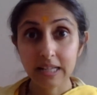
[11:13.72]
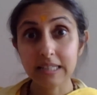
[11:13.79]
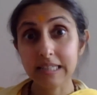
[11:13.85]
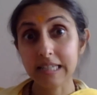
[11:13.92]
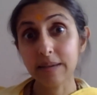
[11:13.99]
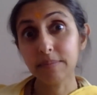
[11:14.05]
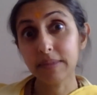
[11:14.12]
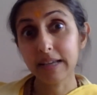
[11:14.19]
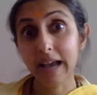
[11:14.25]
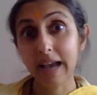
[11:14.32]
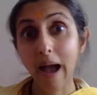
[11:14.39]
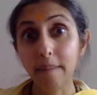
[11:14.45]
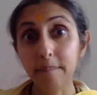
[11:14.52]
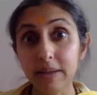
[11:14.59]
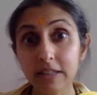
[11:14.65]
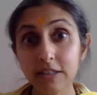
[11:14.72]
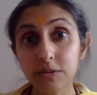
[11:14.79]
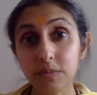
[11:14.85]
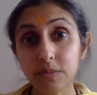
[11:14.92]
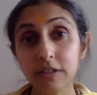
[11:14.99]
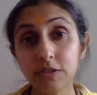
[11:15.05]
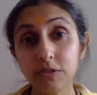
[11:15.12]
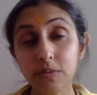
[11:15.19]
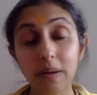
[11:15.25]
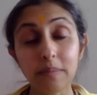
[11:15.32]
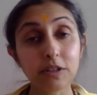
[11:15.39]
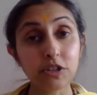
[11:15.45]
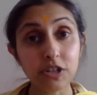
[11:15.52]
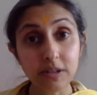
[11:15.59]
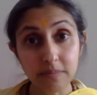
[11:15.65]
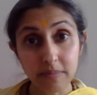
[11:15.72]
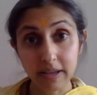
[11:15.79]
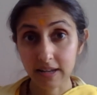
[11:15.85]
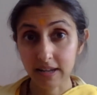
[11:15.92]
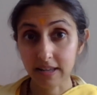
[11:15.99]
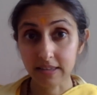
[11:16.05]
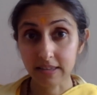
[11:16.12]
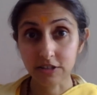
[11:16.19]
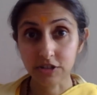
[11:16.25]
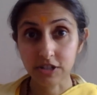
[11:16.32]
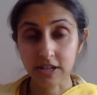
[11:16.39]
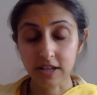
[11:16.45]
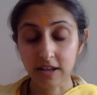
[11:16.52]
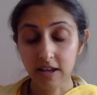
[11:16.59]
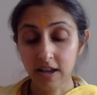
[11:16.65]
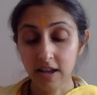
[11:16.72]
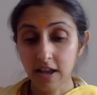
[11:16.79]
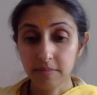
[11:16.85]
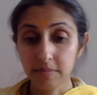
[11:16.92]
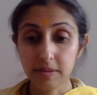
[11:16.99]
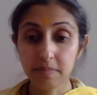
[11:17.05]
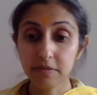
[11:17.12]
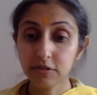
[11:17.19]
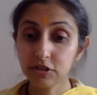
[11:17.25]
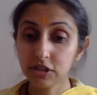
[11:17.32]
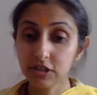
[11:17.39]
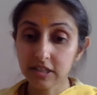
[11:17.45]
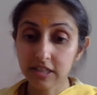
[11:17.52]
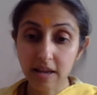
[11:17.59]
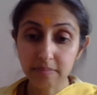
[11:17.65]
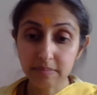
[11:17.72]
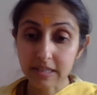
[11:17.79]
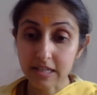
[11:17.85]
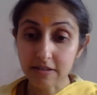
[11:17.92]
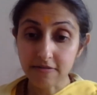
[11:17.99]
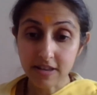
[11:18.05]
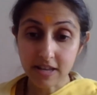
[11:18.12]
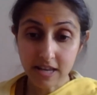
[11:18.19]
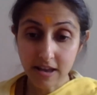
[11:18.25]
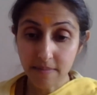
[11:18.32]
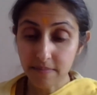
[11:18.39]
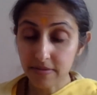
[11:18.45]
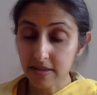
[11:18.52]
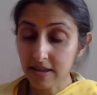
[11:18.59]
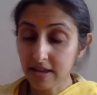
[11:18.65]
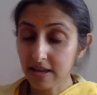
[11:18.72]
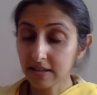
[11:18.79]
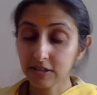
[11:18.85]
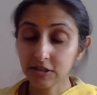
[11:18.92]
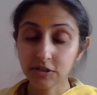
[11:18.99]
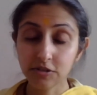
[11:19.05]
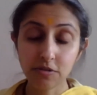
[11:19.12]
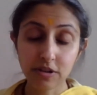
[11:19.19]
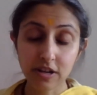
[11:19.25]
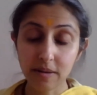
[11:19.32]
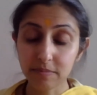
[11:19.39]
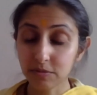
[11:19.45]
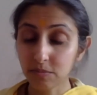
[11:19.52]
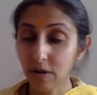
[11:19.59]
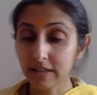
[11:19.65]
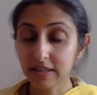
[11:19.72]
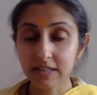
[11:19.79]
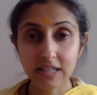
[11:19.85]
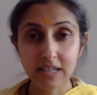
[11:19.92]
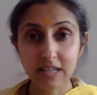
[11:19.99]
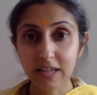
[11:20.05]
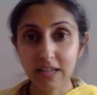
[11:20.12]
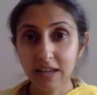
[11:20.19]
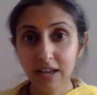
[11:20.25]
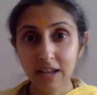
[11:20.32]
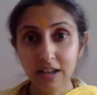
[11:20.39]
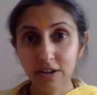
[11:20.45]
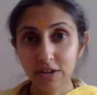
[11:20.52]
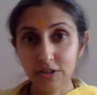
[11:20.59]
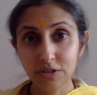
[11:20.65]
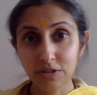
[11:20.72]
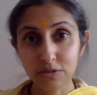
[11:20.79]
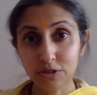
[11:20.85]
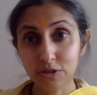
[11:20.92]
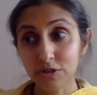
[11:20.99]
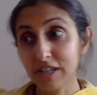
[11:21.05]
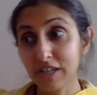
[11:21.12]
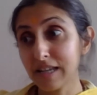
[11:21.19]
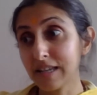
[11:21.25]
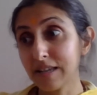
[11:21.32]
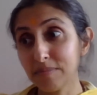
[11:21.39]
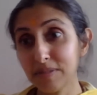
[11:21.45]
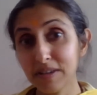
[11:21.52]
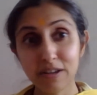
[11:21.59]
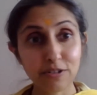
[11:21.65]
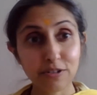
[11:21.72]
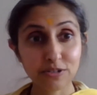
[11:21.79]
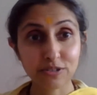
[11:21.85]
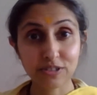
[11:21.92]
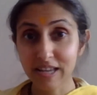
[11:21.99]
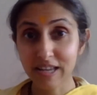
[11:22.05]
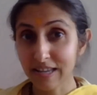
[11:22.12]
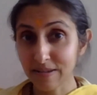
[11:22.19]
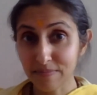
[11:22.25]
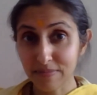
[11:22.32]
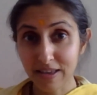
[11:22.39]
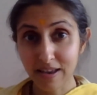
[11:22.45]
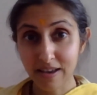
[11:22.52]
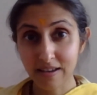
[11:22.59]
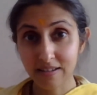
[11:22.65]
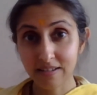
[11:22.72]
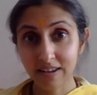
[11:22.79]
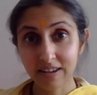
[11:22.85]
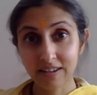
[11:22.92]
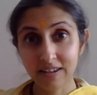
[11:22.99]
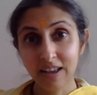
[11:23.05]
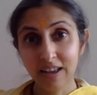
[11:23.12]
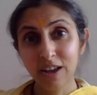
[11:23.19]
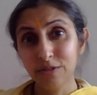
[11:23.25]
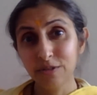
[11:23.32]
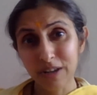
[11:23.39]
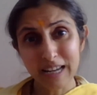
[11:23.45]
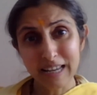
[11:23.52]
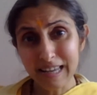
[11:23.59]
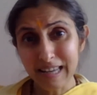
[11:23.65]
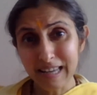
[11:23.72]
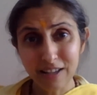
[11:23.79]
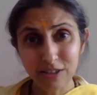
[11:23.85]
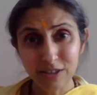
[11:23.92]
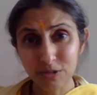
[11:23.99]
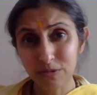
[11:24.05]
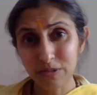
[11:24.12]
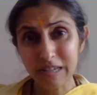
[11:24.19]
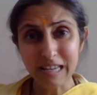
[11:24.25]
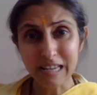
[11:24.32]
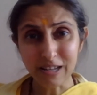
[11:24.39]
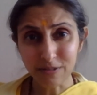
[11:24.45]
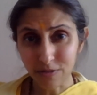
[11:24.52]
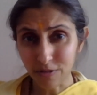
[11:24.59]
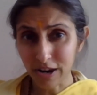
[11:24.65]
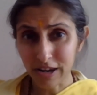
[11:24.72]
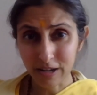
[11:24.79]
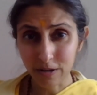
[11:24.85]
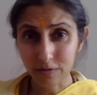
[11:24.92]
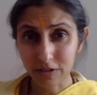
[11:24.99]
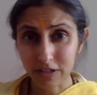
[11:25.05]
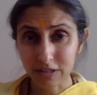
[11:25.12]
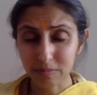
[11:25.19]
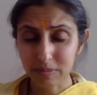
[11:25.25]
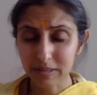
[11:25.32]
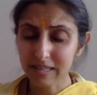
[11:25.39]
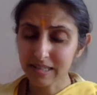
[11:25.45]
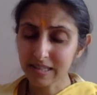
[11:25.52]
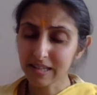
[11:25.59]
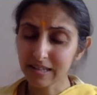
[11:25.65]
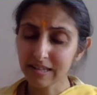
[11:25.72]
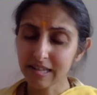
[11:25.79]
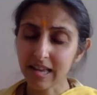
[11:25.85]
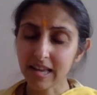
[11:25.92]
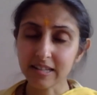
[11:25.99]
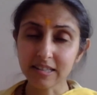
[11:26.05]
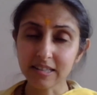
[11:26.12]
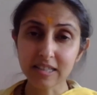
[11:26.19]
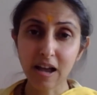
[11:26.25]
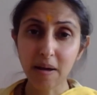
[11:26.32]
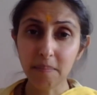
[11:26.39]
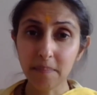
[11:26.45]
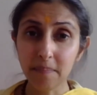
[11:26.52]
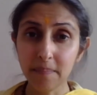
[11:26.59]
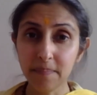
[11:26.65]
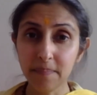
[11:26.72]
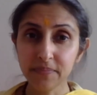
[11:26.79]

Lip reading: The same thing happened with Swami Chinmayananda Ji. People just kept giving him things, kept wanting, to take him here, to take him there. And really, he has no need for any of it. But he said, let it come.